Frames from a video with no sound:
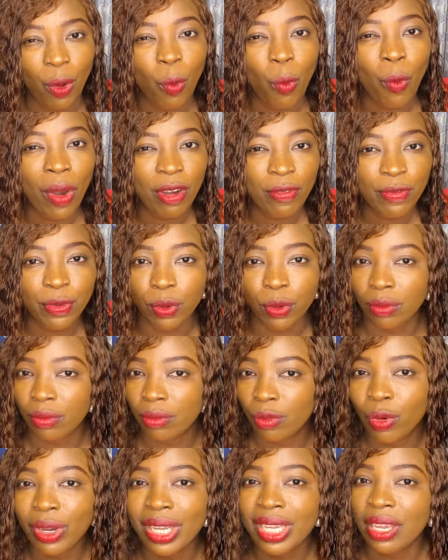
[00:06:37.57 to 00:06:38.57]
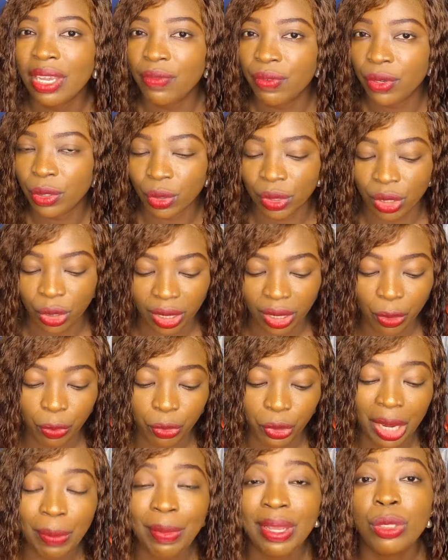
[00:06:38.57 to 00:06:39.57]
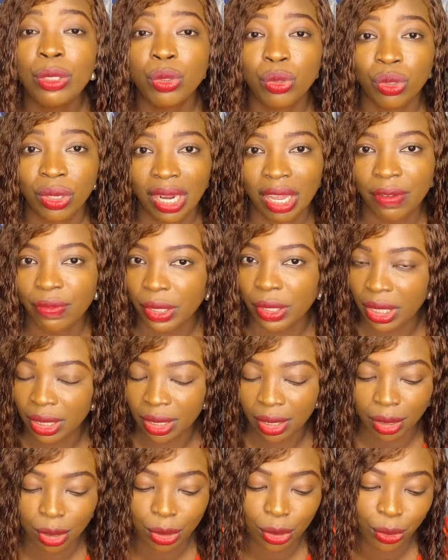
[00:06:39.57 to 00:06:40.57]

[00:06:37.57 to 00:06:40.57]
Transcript: While for 1K views on the other one, I make $2.40.